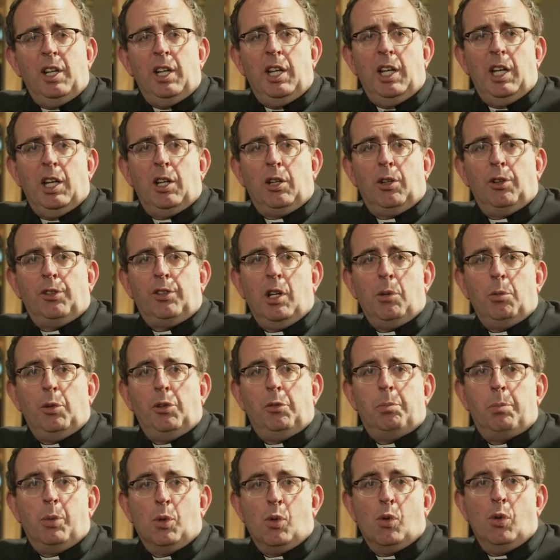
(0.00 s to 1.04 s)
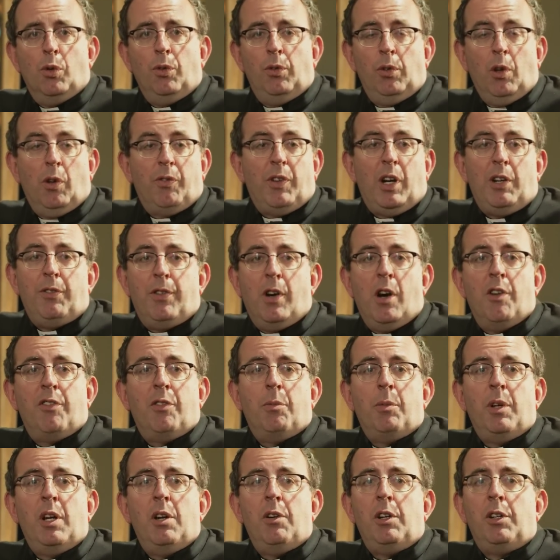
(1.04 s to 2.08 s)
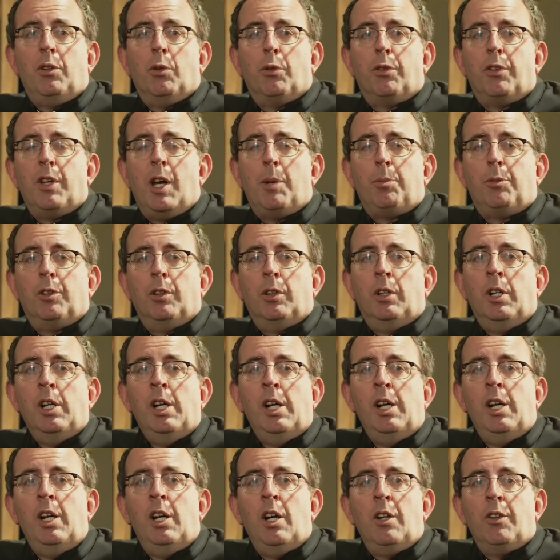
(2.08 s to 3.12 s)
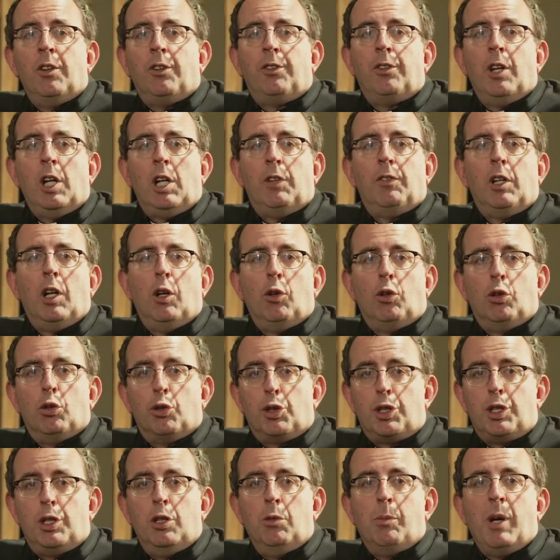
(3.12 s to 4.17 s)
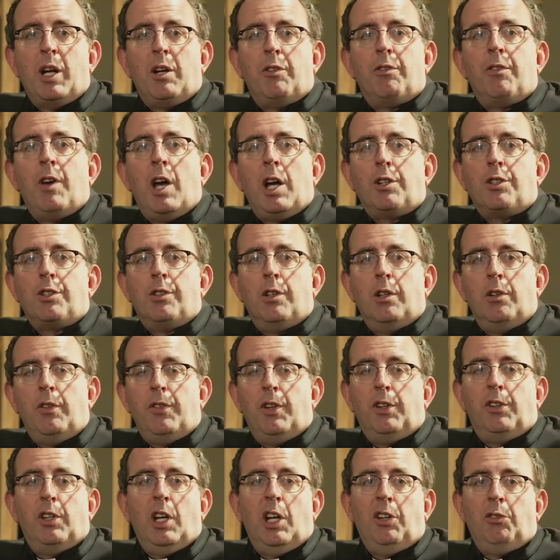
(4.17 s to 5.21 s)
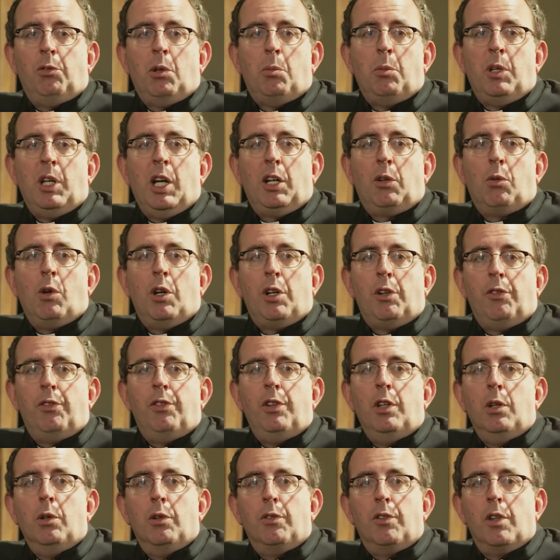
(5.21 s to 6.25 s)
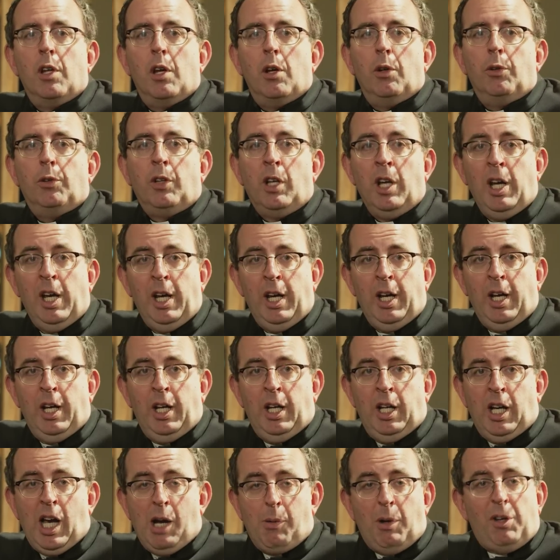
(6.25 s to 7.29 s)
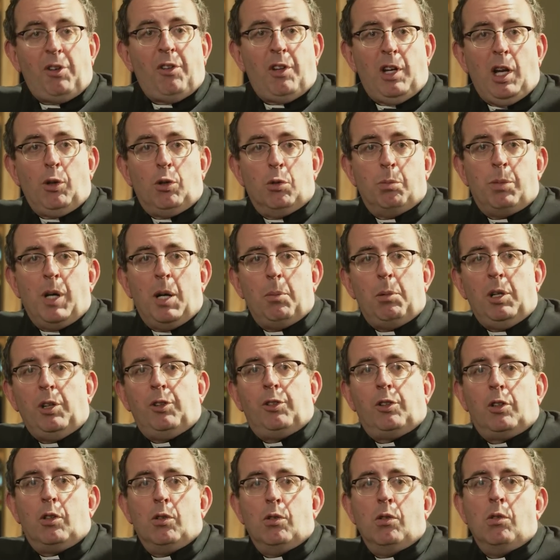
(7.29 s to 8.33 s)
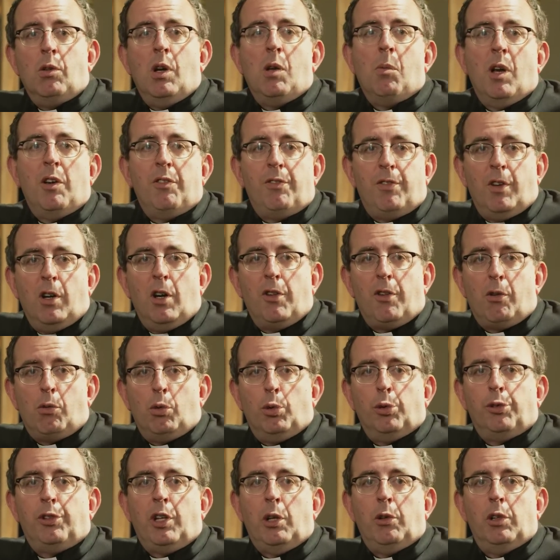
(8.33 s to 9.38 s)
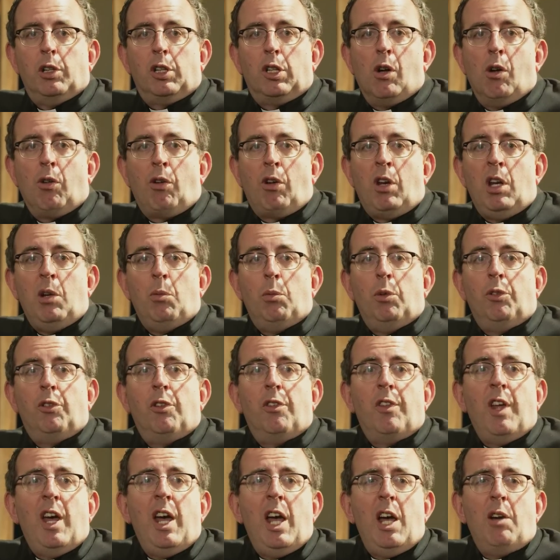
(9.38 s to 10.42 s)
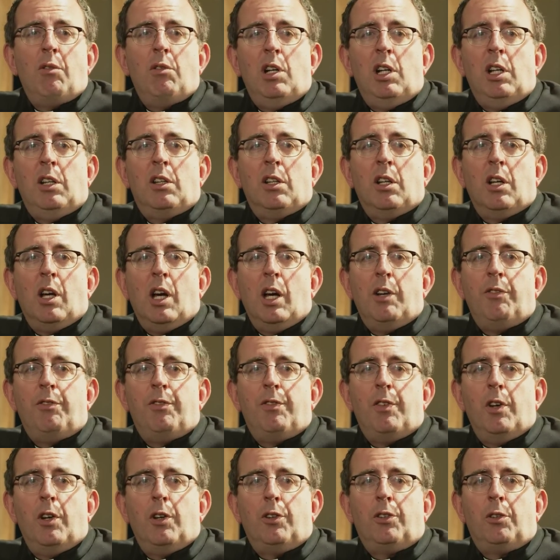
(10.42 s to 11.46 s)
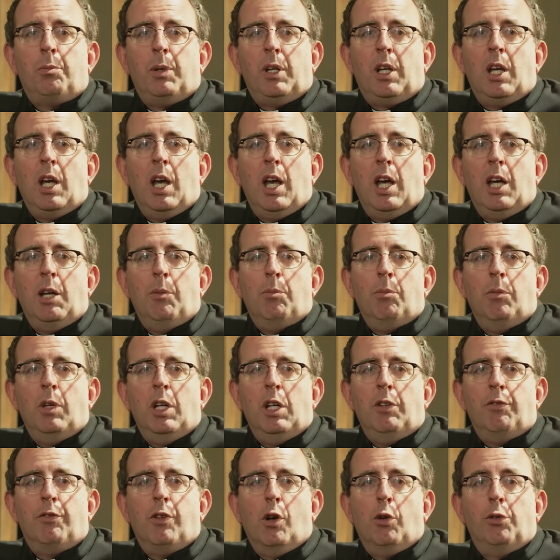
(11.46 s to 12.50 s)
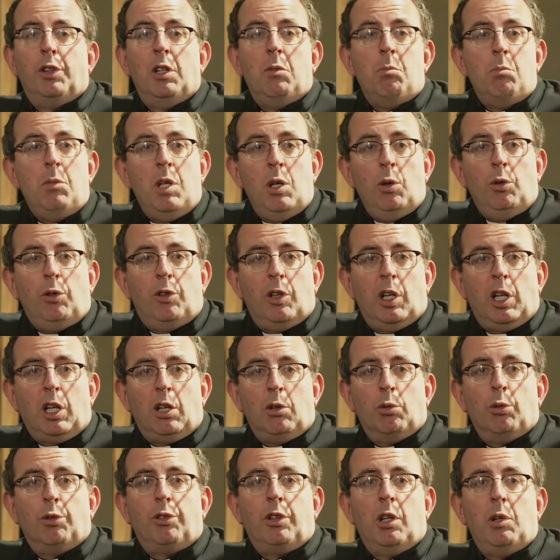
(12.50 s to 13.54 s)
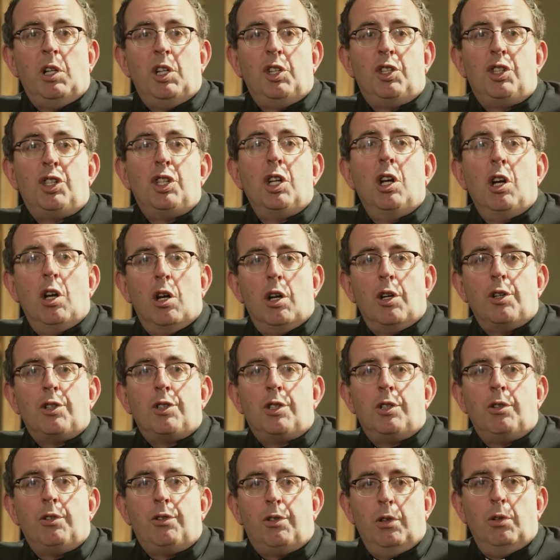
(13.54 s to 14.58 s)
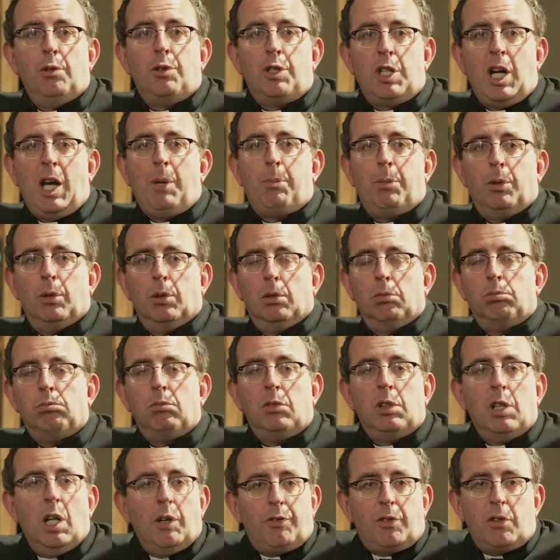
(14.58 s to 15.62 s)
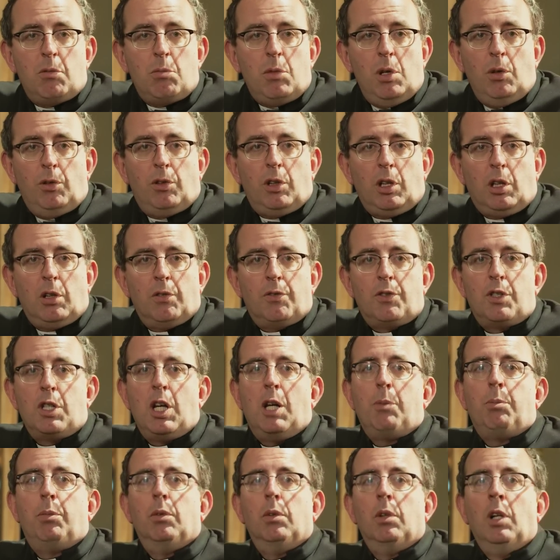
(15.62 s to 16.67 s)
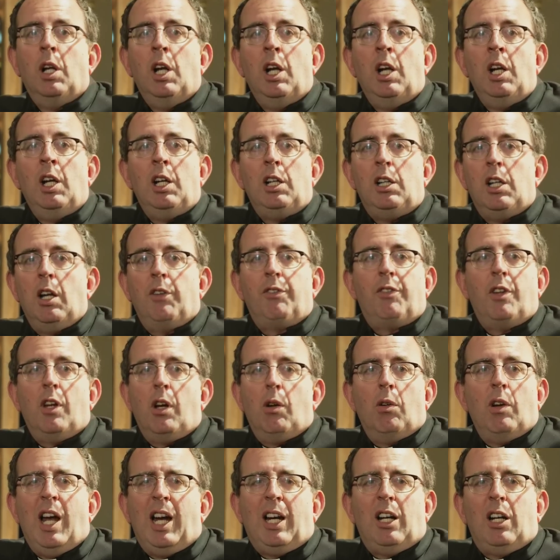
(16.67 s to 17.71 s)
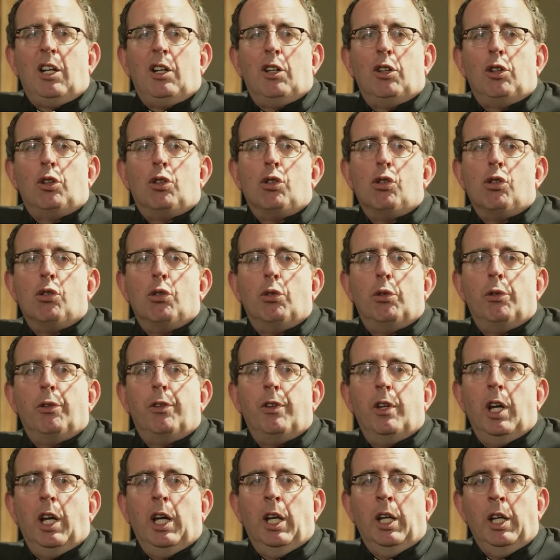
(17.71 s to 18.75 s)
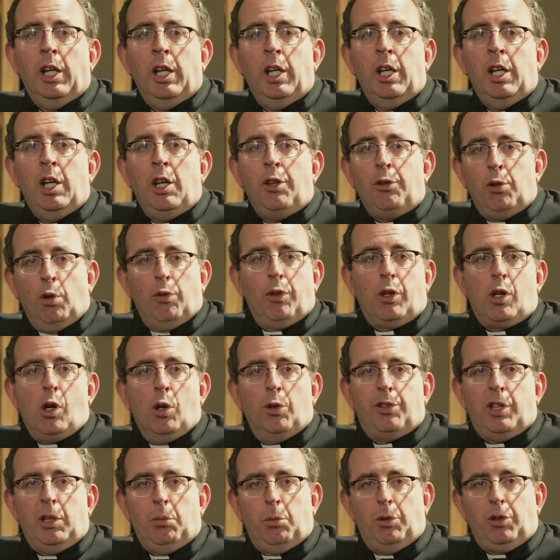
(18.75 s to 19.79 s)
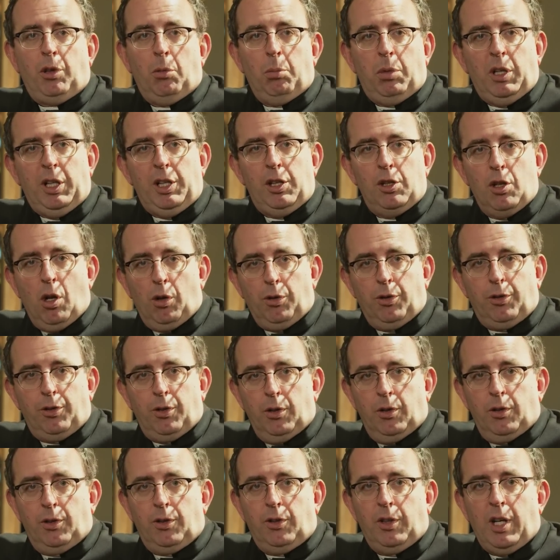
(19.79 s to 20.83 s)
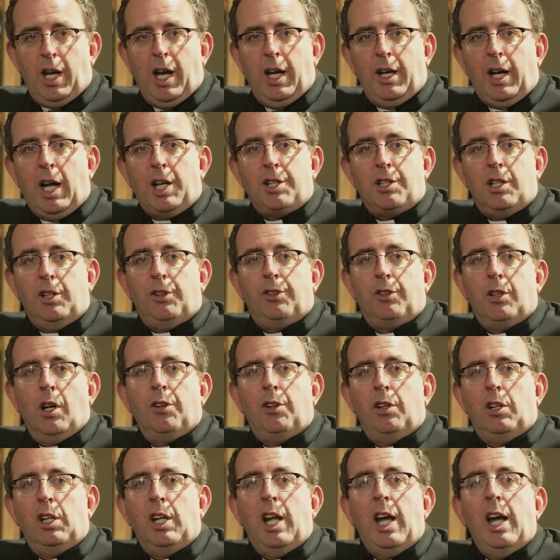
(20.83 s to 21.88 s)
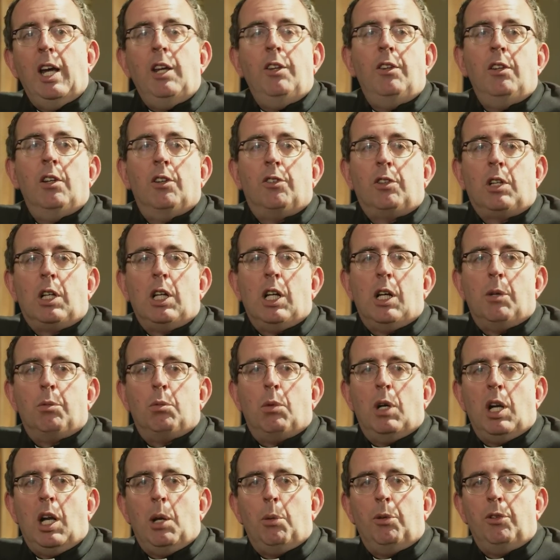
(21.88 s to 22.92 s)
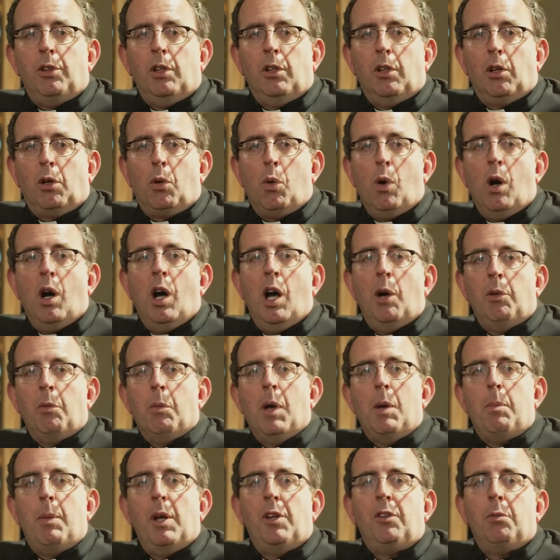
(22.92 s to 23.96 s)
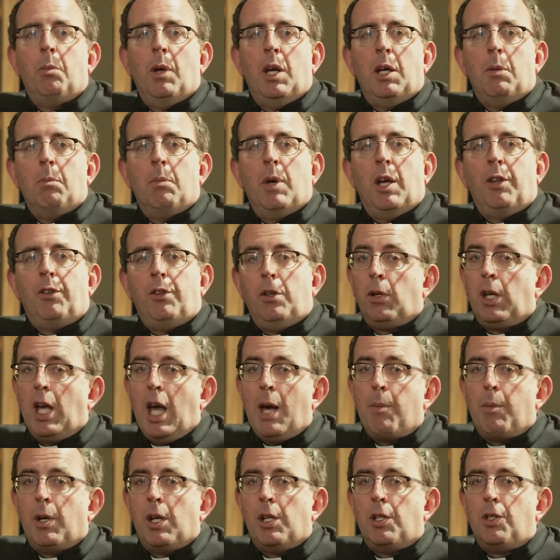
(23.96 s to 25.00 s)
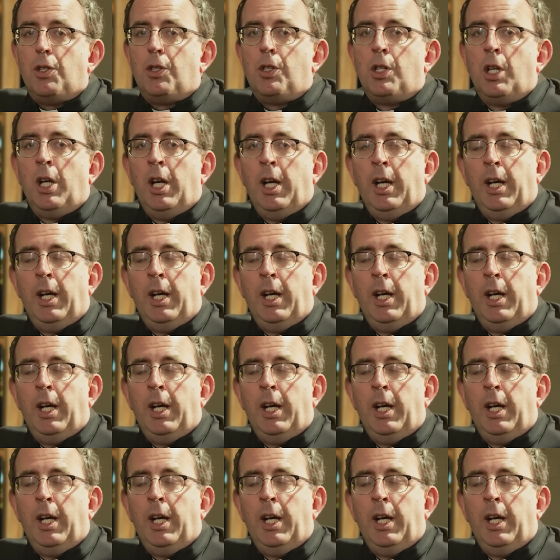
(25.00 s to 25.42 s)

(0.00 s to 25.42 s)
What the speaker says: near here because I was born not very far from here in Northampton, the son of a local shoe manufacturer in the days when we had quite a few of those. I went to the local public school where my father also had gone, and it was there really that I first became involved in music and also in church through chapel. Loved the music of chapel, loved the whole Anglican choral thing, thought the content was complete nonsense, and actually started an atheist club while I was in the choir with my best mate Matthew Gamage.